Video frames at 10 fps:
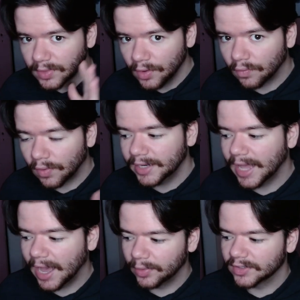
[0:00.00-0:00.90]
Right
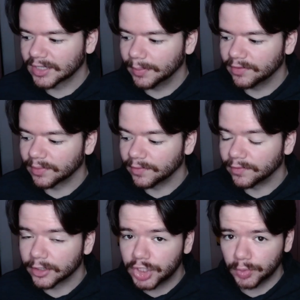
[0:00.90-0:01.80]
now, it is coming from
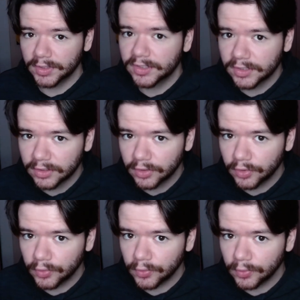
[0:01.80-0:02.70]
Virtuos,
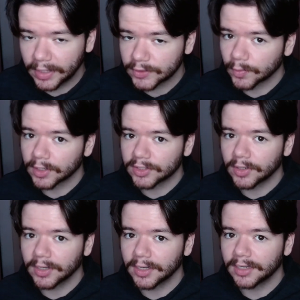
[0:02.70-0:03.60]
who has worked
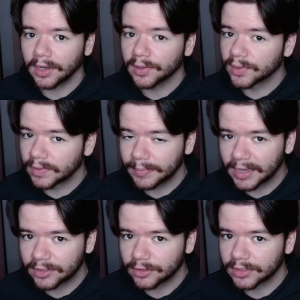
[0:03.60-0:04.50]
on other
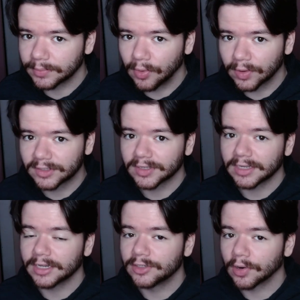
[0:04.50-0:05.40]
remasters and ports
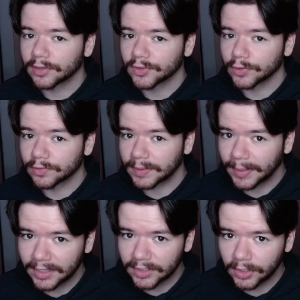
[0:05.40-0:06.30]
like Dark Souls
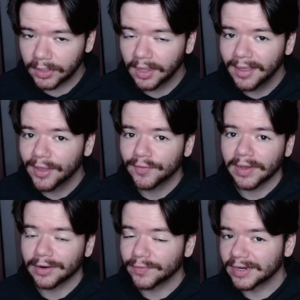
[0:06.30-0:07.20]
Remastered,
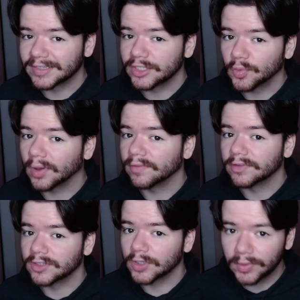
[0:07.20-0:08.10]
Final Fantasy XII
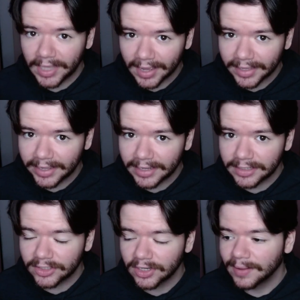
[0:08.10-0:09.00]
The Zodiac
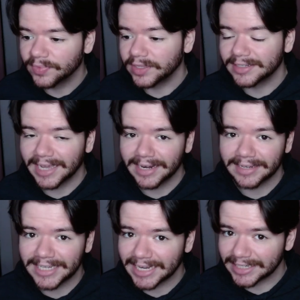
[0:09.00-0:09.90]
Age, the 10
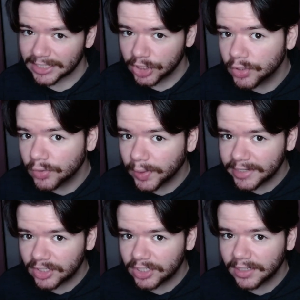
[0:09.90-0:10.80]
and 10 2
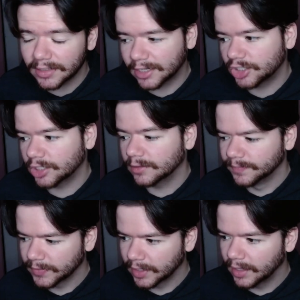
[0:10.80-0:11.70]
HD
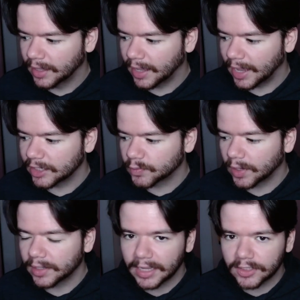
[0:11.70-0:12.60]
collection, as
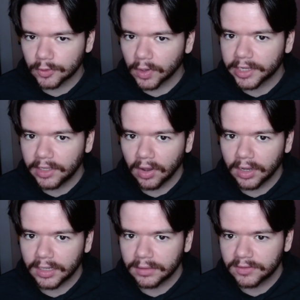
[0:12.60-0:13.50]
well as working
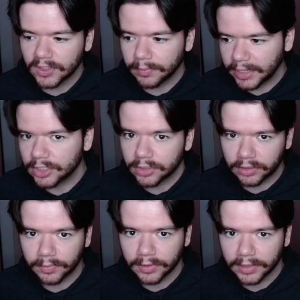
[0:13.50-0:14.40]
on some major
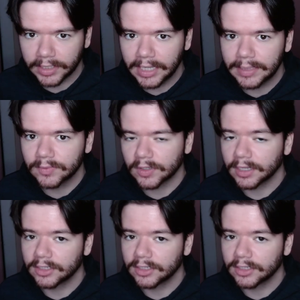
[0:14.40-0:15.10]
AAA games like